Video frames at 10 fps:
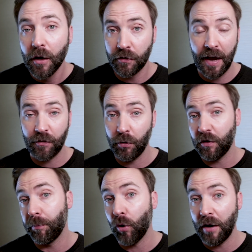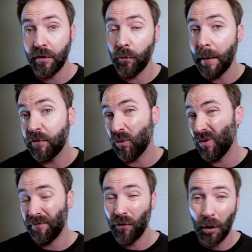So if you guys want to support, I do have a web
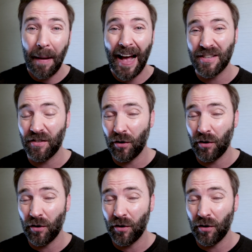store full of patches